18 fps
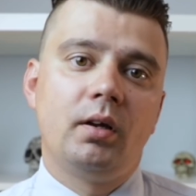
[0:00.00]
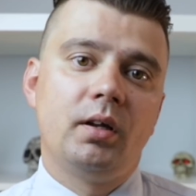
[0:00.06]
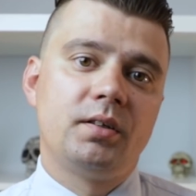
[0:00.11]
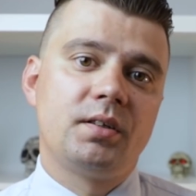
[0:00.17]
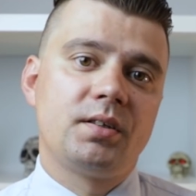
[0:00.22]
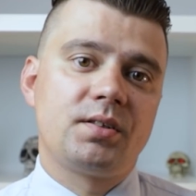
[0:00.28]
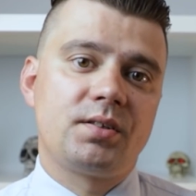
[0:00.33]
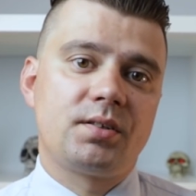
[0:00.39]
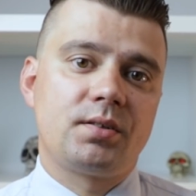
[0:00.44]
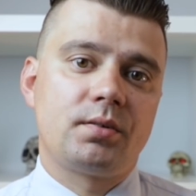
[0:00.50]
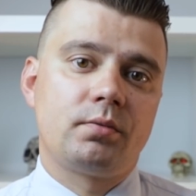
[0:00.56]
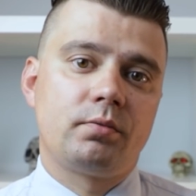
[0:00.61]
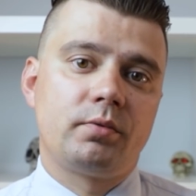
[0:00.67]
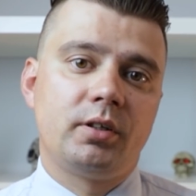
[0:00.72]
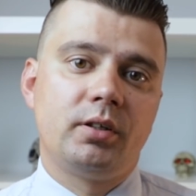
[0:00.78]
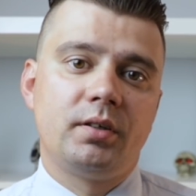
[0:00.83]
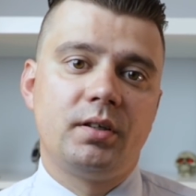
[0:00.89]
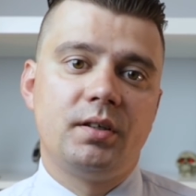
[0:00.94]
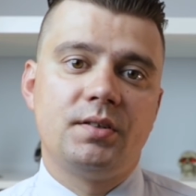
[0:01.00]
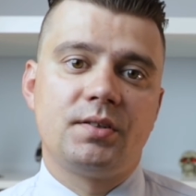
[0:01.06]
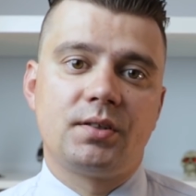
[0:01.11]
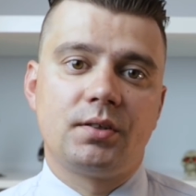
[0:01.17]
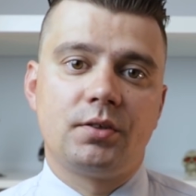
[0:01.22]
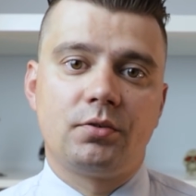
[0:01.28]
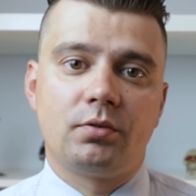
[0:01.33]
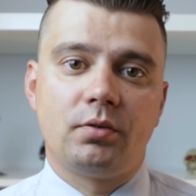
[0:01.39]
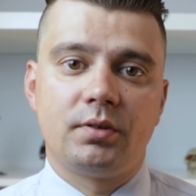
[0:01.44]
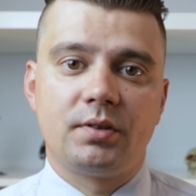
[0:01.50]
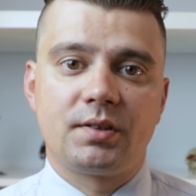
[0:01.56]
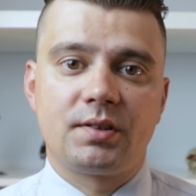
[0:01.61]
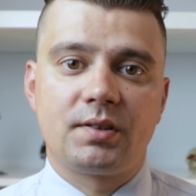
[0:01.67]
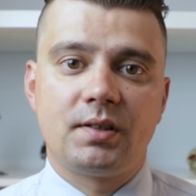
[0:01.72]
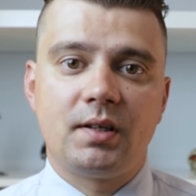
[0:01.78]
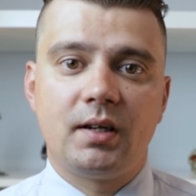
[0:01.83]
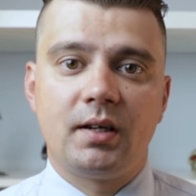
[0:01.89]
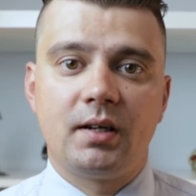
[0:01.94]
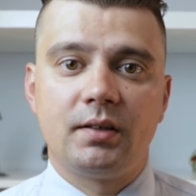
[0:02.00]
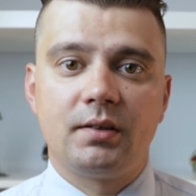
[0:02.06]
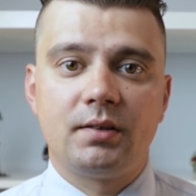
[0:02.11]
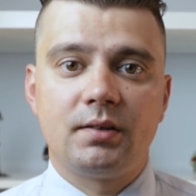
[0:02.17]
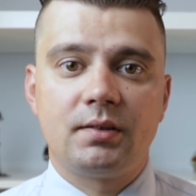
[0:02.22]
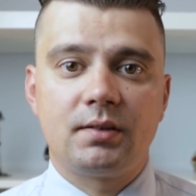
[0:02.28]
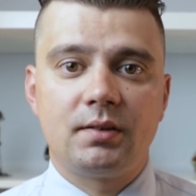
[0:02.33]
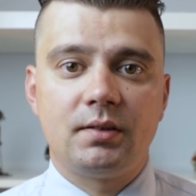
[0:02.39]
It is really easy to understand.